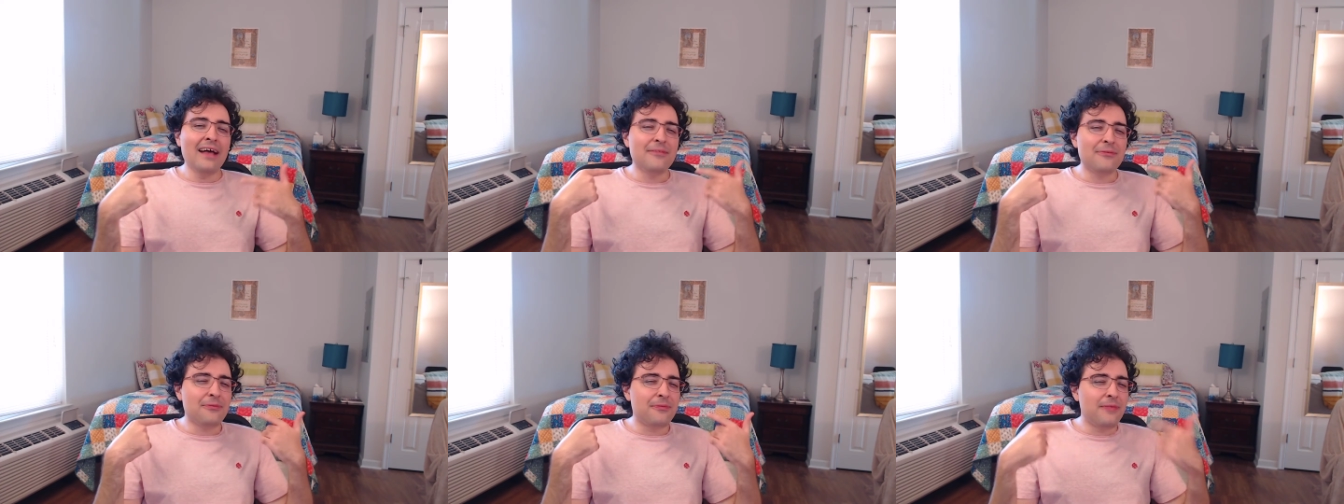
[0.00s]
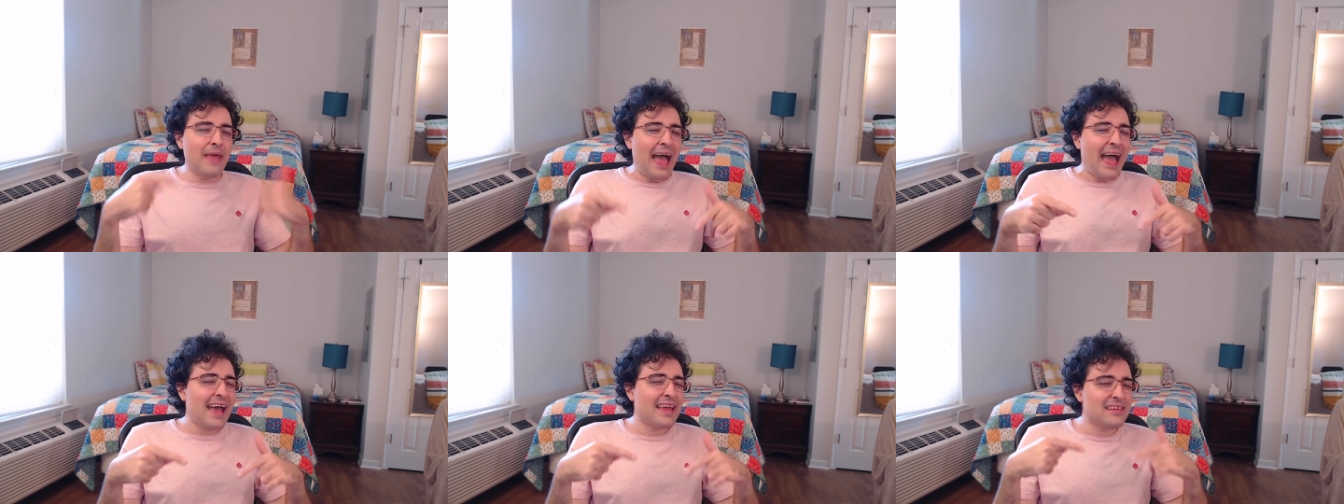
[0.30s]

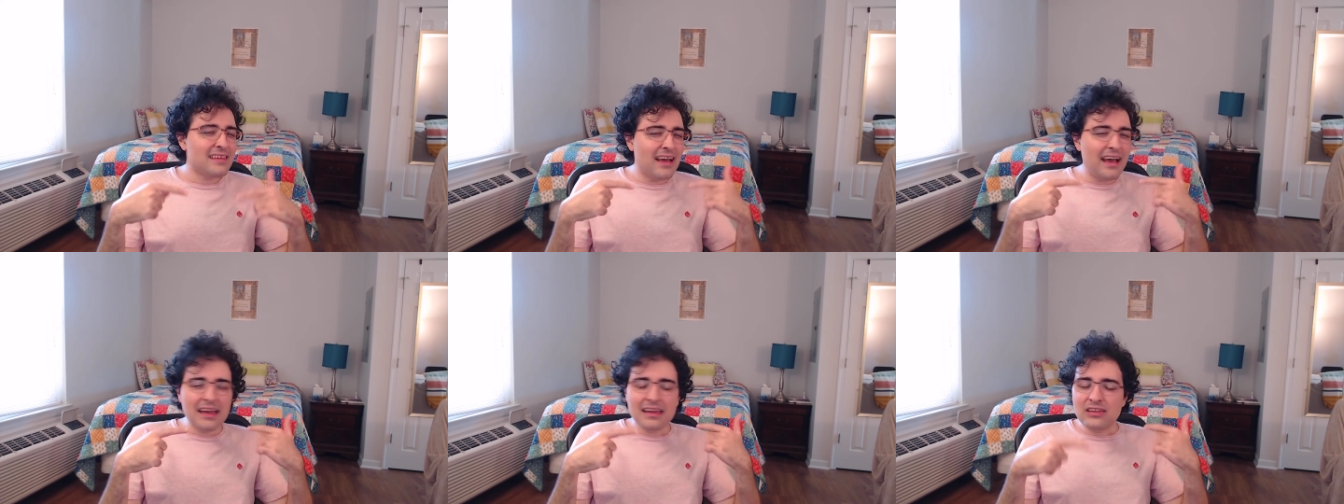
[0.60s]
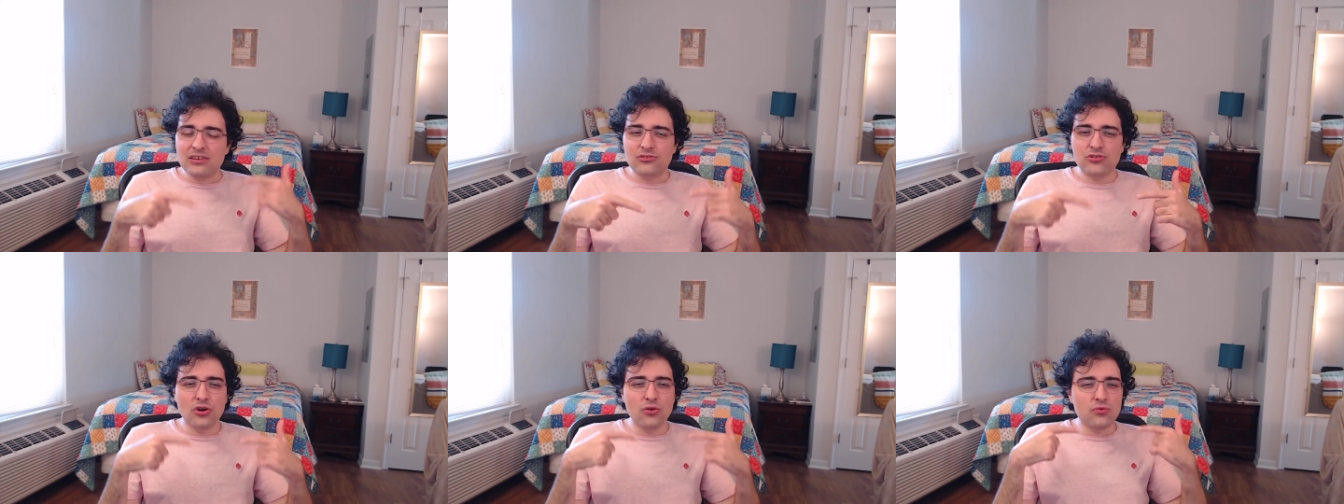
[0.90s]
That I
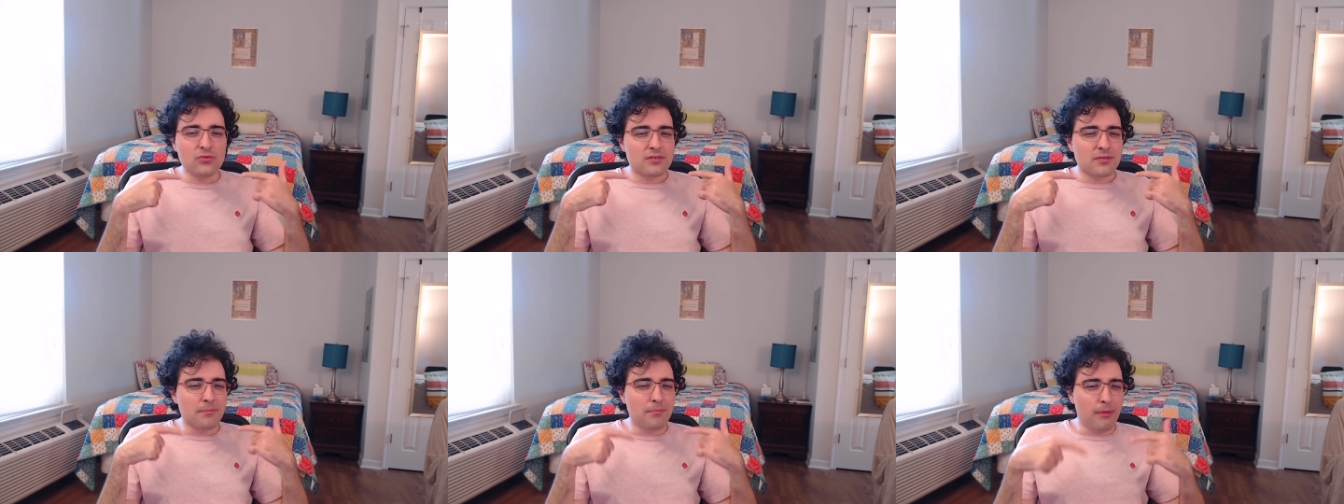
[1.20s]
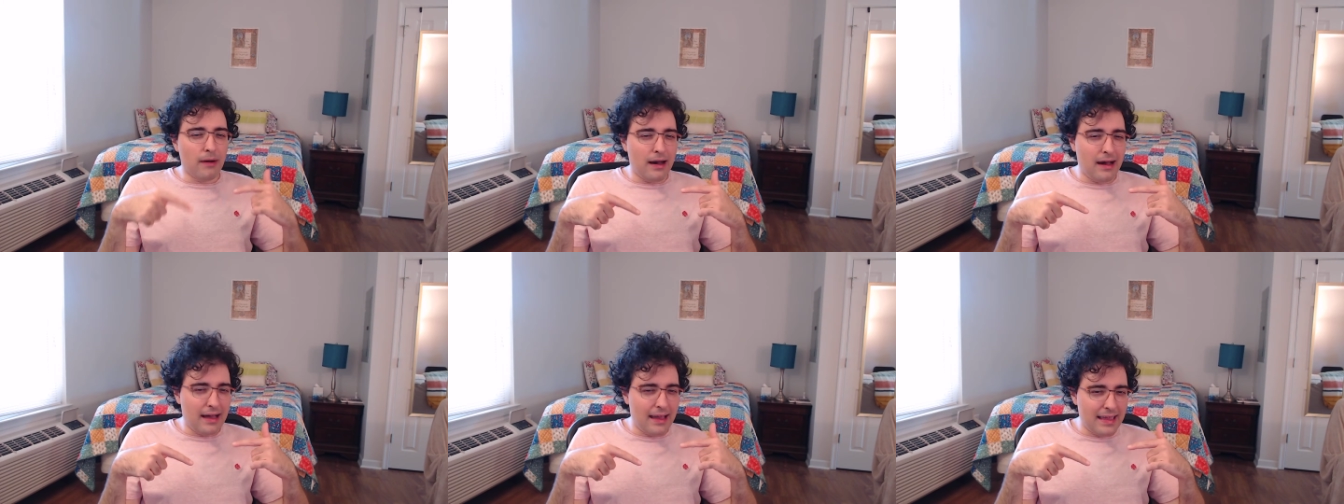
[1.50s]
don't
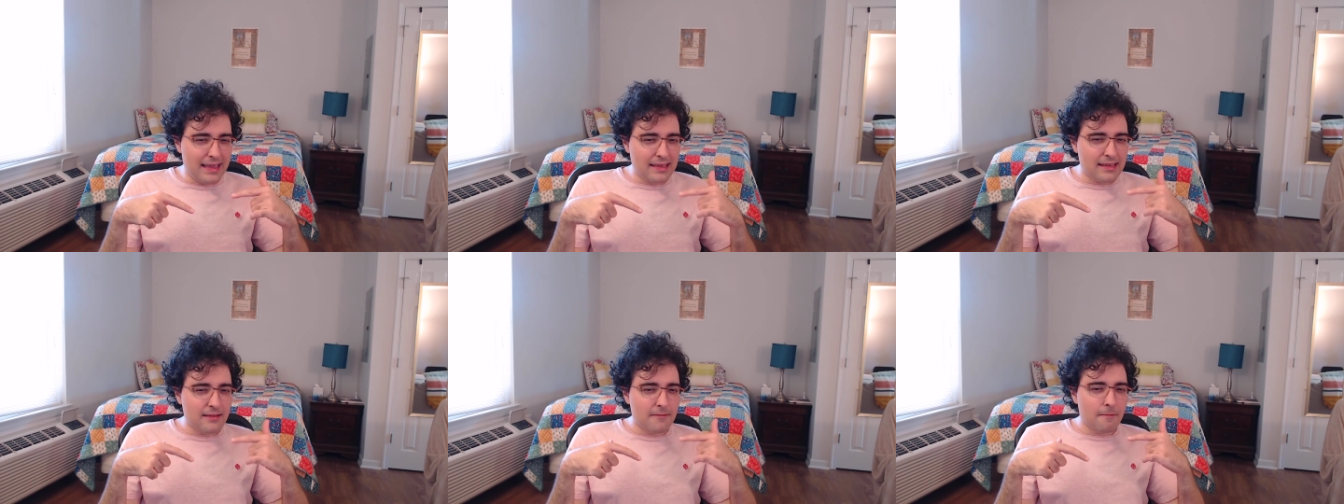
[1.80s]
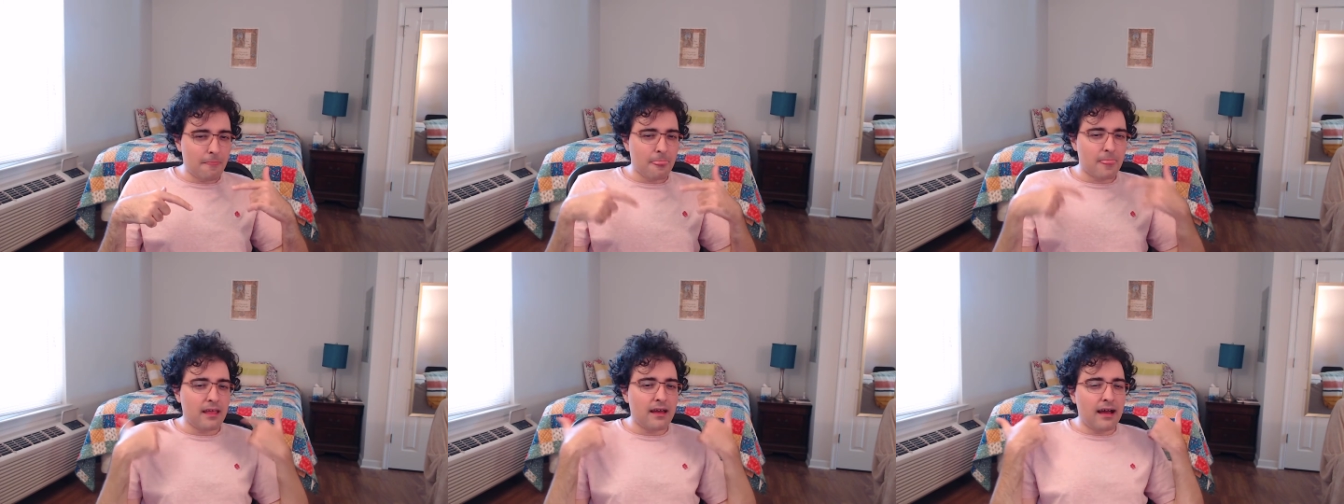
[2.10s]
buy.
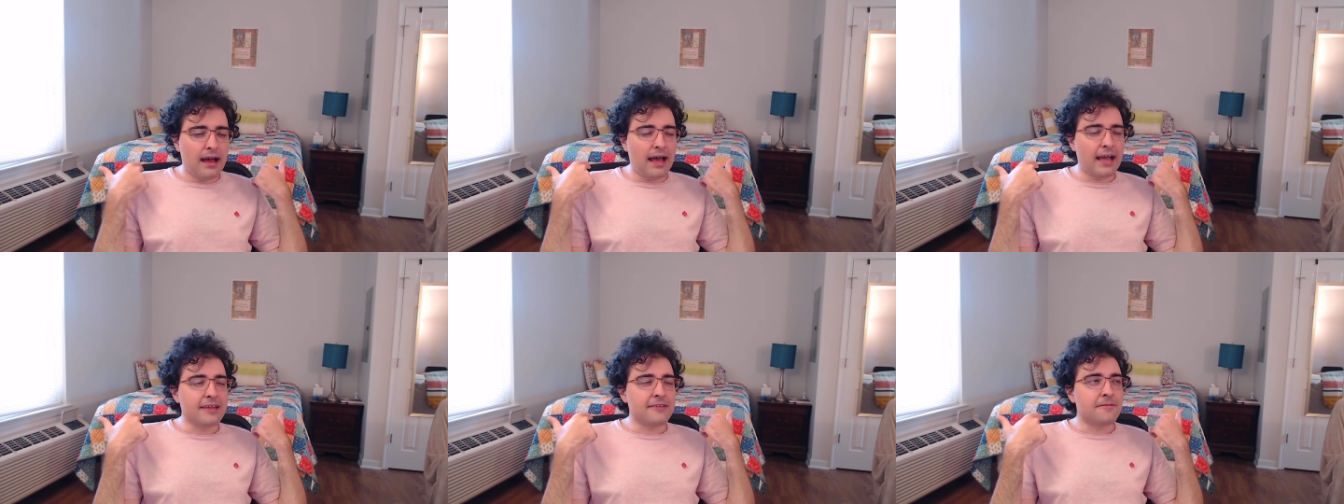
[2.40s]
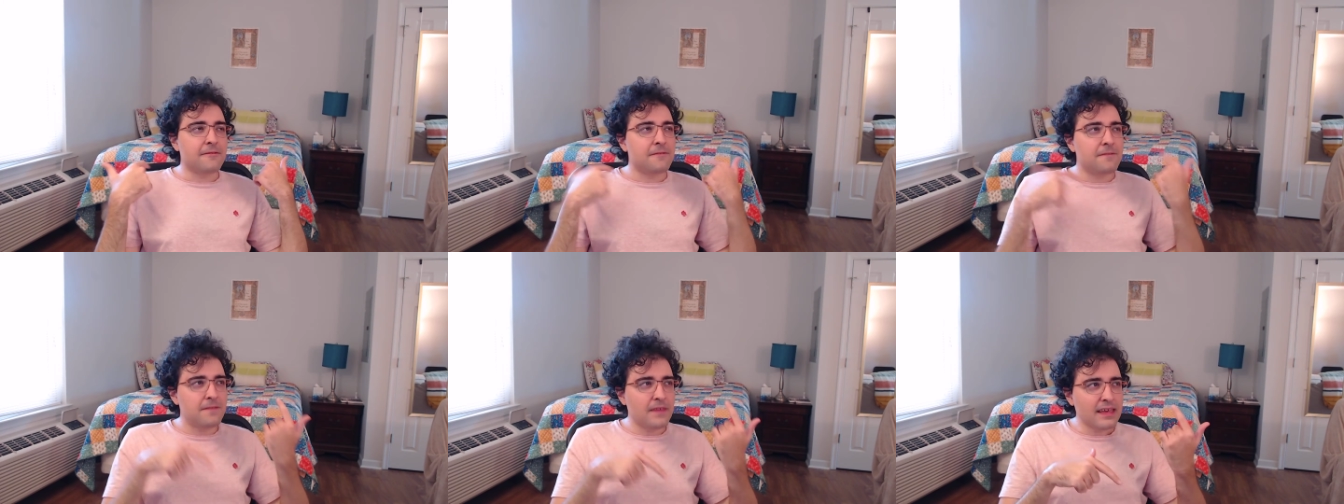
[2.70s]
I
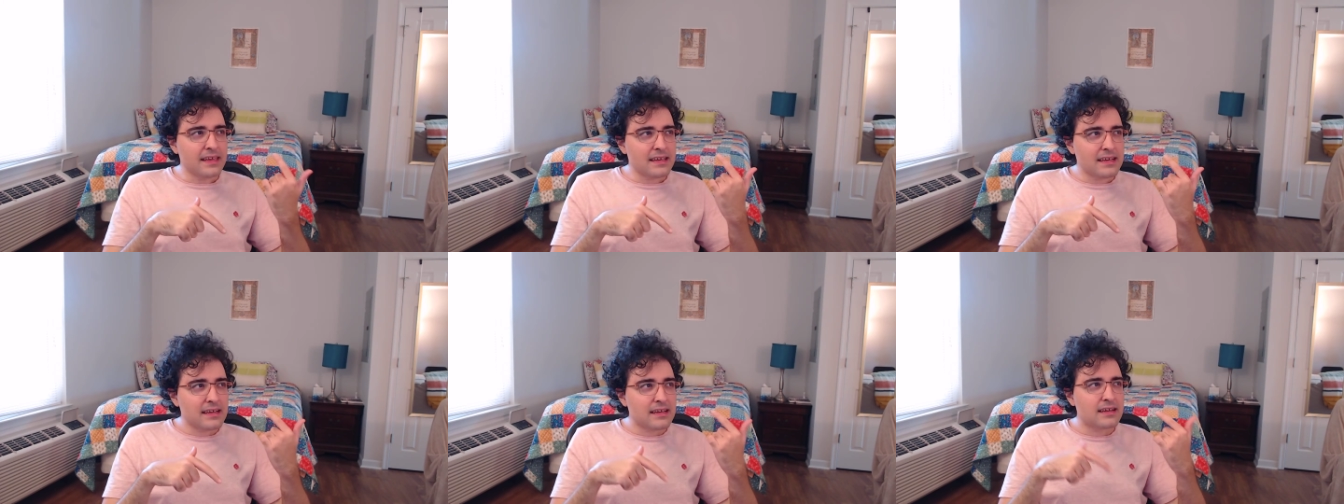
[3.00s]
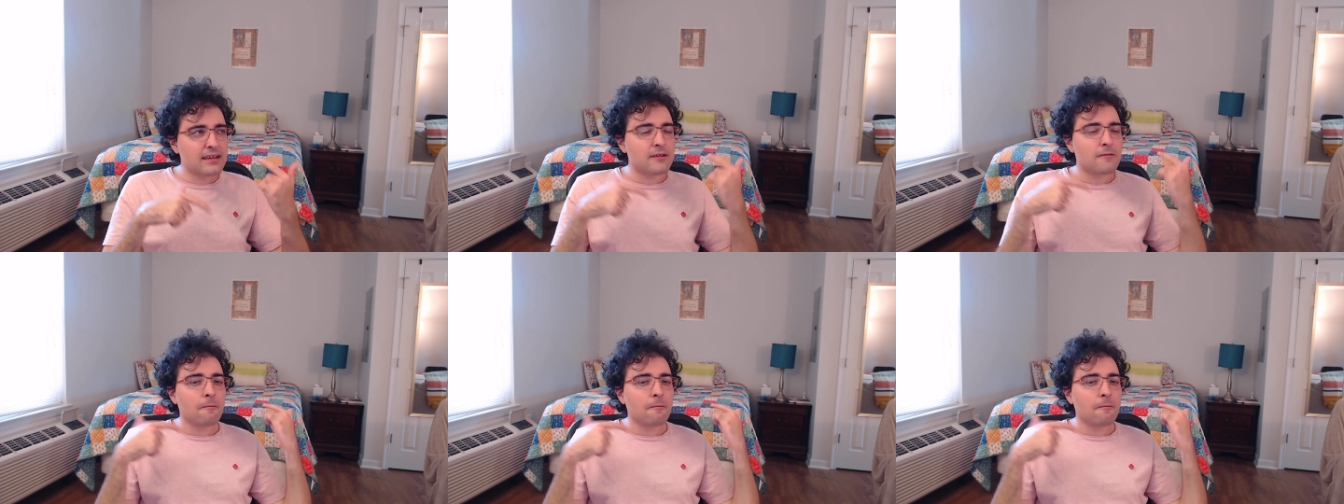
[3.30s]
think